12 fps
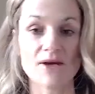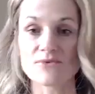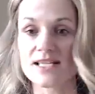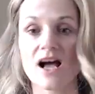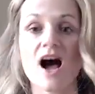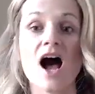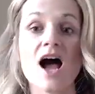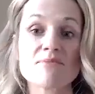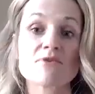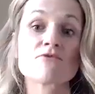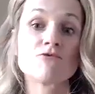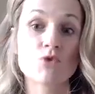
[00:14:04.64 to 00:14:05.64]
I was like high
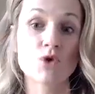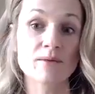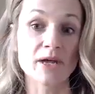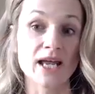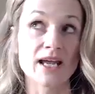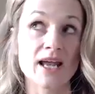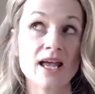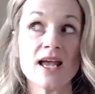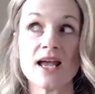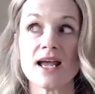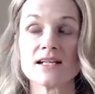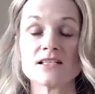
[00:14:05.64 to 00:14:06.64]
performing.
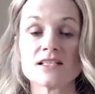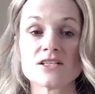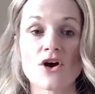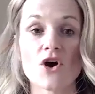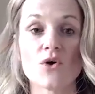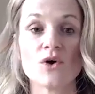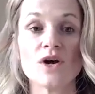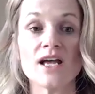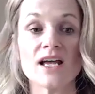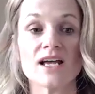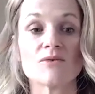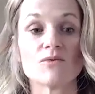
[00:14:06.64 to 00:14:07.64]
And so,
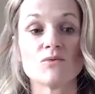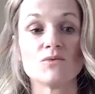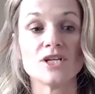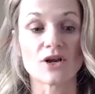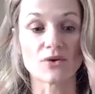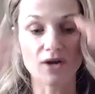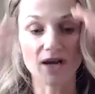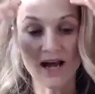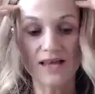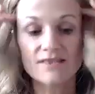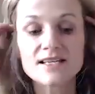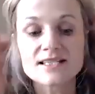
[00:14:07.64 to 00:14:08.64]

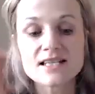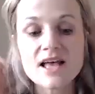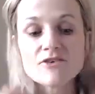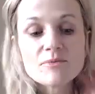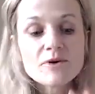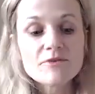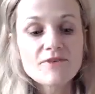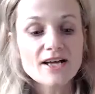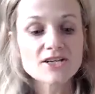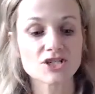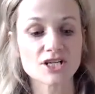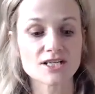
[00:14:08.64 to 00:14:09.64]
this level of
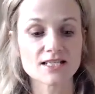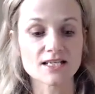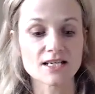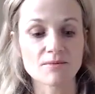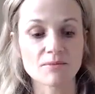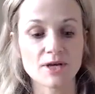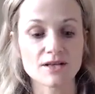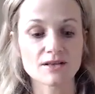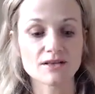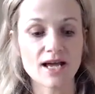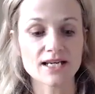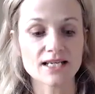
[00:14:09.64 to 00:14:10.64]
perfectionism
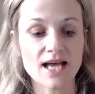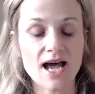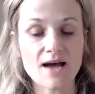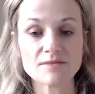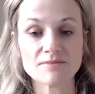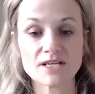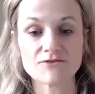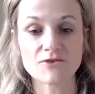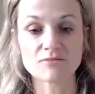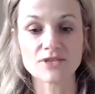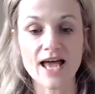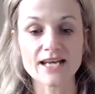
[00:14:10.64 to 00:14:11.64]
like kept me
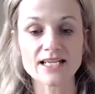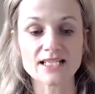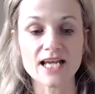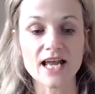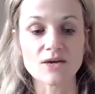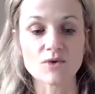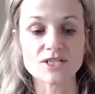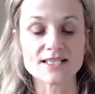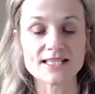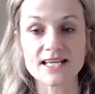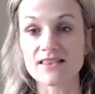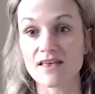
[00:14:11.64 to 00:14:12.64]
from letting anyone
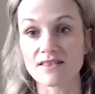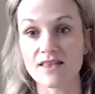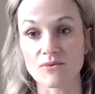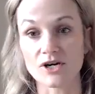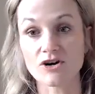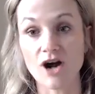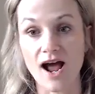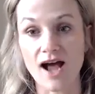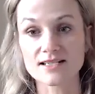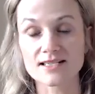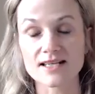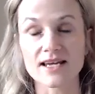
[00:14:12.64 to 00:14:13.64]
see that there were
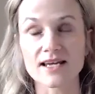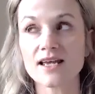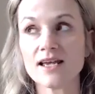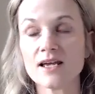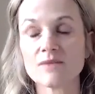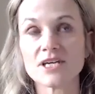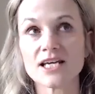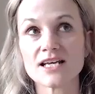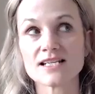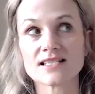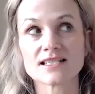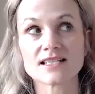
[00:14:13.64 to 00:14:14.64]
cracks, like,
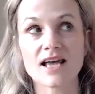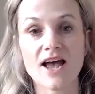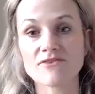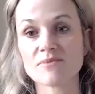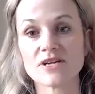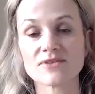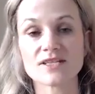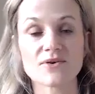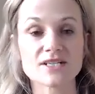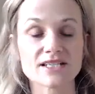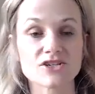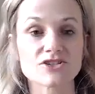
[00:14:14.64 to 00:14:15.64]
because everybody was
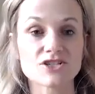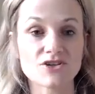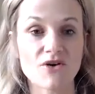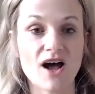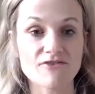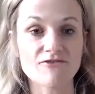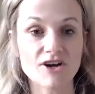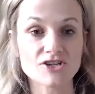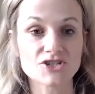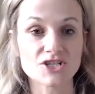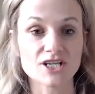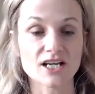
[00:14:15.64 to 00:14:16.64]
always like, you're so high
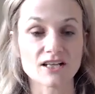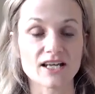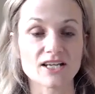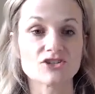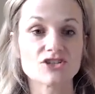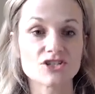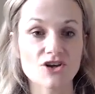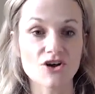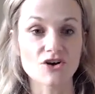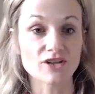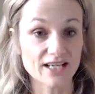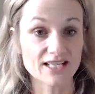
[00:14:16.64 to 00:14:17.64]
functioning, like you're
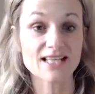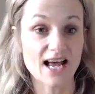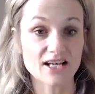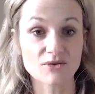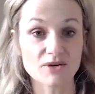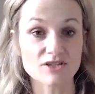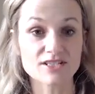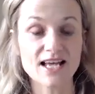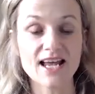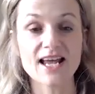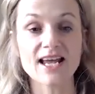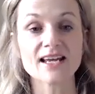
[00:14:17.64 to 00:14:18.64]
so like exactly what you're
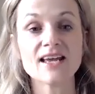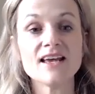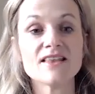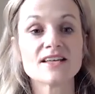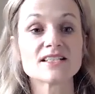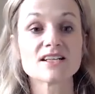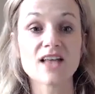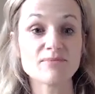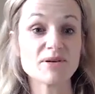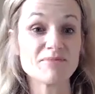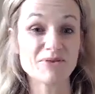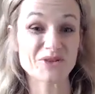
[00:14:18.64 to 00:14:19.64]
saying, that to
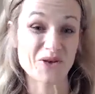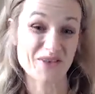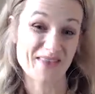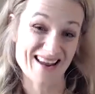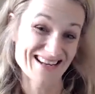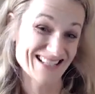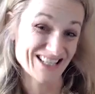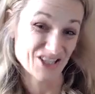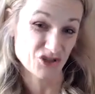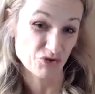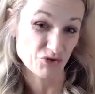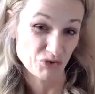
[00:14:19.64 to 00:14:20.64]
let people know that that isn't
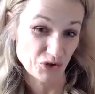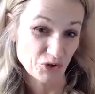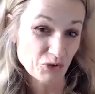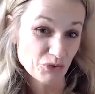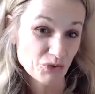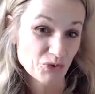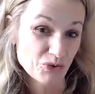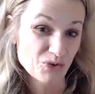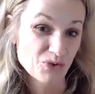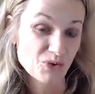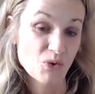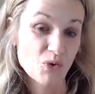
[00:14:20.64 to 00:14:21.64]
true,
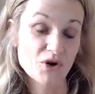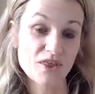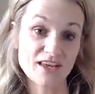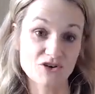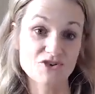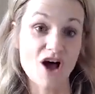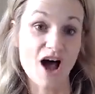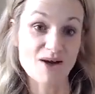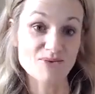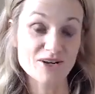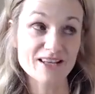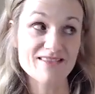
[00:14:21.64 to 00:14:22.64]
or that you're
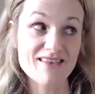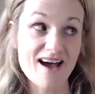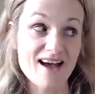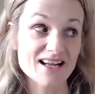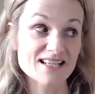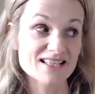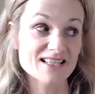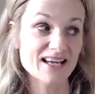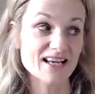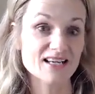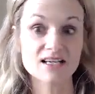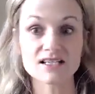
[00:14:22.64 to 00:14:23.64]
not really that, is
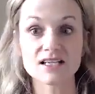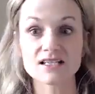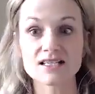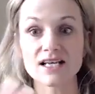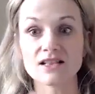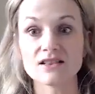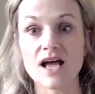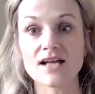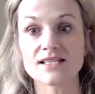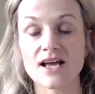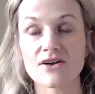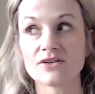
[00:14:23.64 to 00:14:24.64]
like a
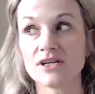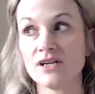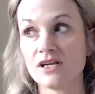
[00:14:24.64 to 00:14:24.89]
letdown.